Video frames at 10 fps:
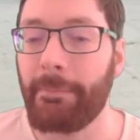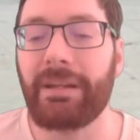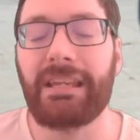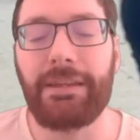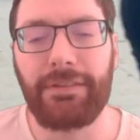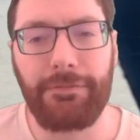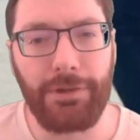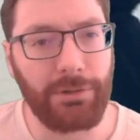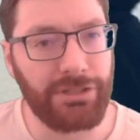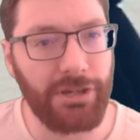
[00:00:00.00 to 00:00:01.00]
But even if
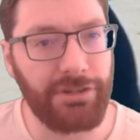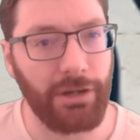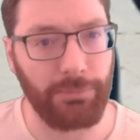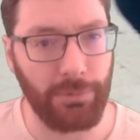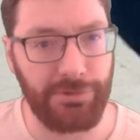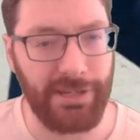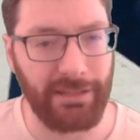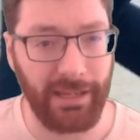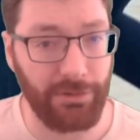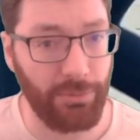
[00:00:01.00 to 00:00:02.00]
you're judging a rule
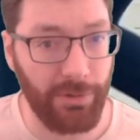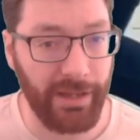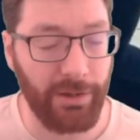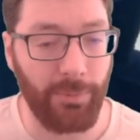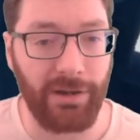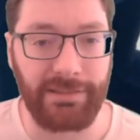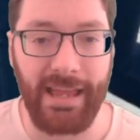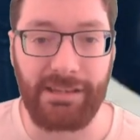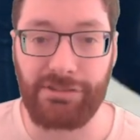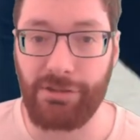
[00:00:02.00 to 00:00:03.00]
set like Nordic, where
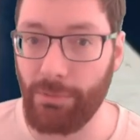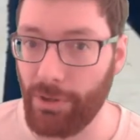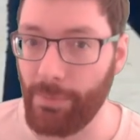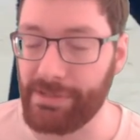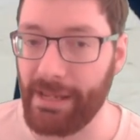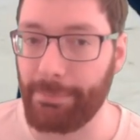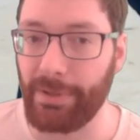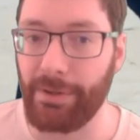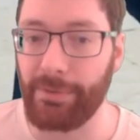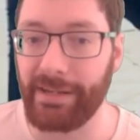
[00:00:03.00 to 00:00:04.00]
attacks don't always get
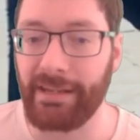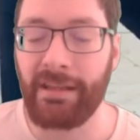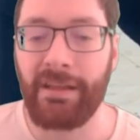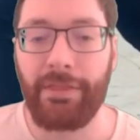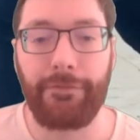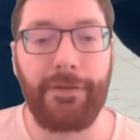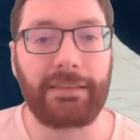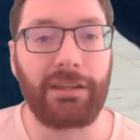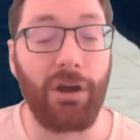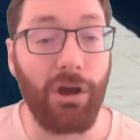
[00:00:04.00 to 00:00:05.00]
priority, the
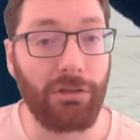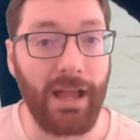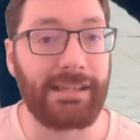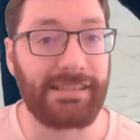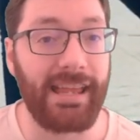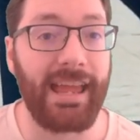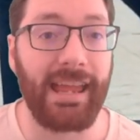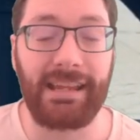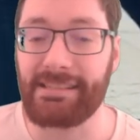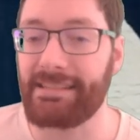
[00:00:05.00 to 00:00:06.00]
fact that all I
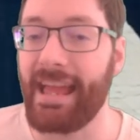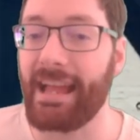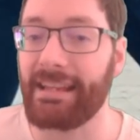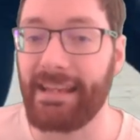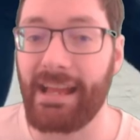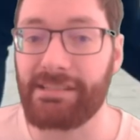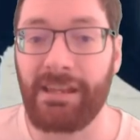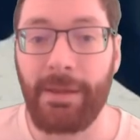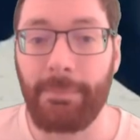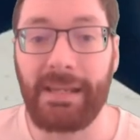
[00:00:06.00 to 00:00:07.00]
say is attack yes
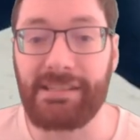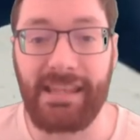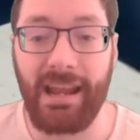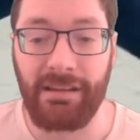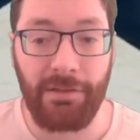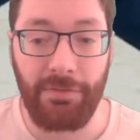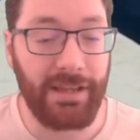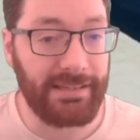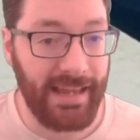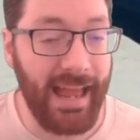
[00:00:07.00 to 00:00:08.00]
means that
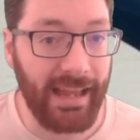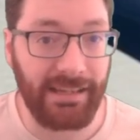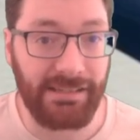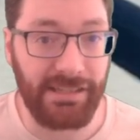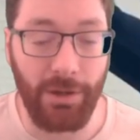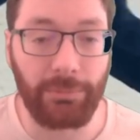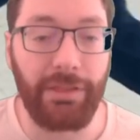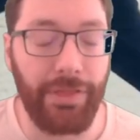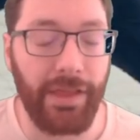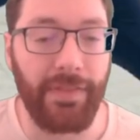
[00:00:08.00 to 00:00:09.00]
the attack is the only
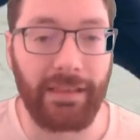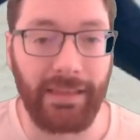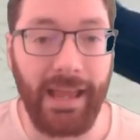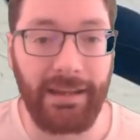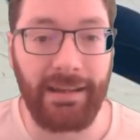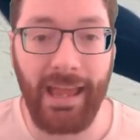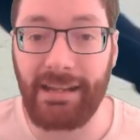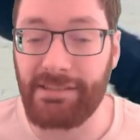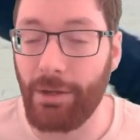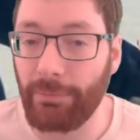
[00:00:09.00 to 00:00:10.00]
thing that landed, and
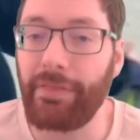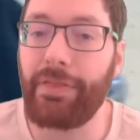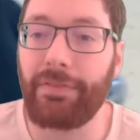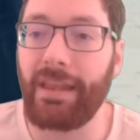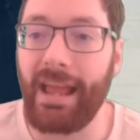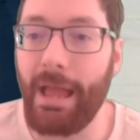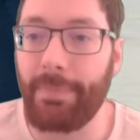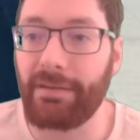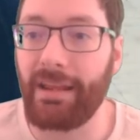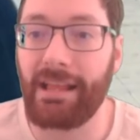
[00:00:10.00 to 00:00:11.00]
it's the only thing that
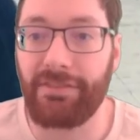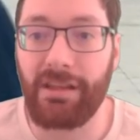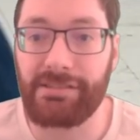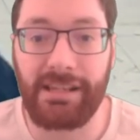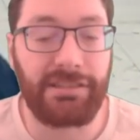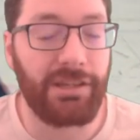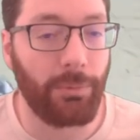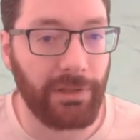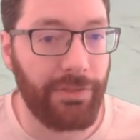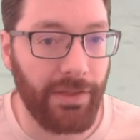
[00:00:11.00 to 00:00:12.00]
happened, and thus it's the
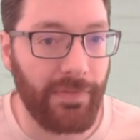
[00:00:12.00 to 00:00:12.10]
only thing